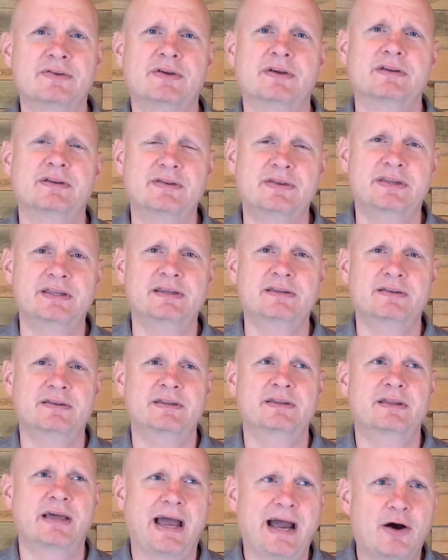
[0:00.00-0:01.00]
that
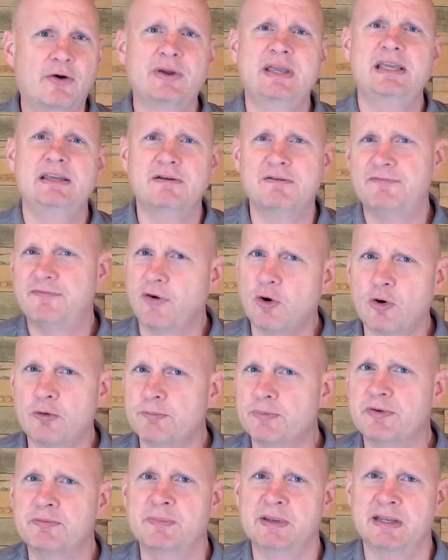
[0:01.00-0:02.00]
how he
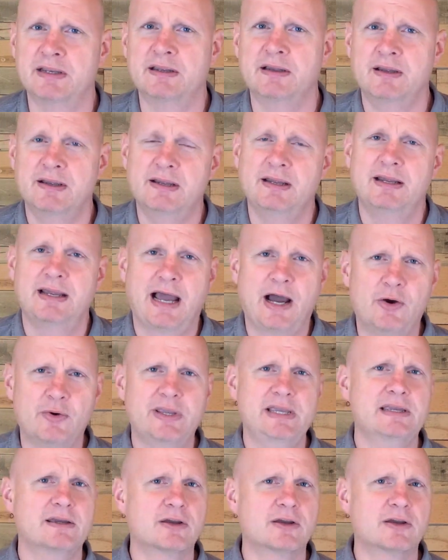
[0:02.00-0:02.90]
affirmed me how he